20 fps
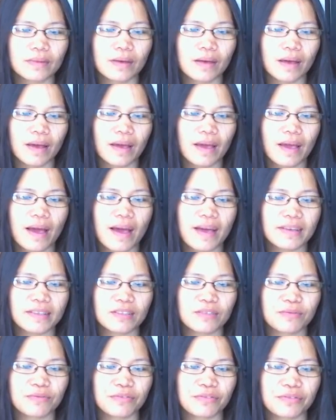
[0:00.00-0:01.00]
Hey
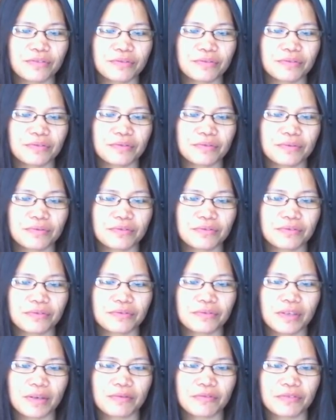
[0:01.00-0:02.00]
guys,
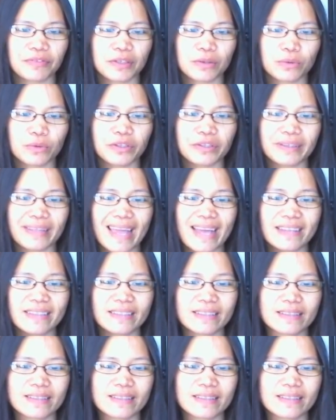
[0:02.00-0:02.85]
from Fitwork, Texas.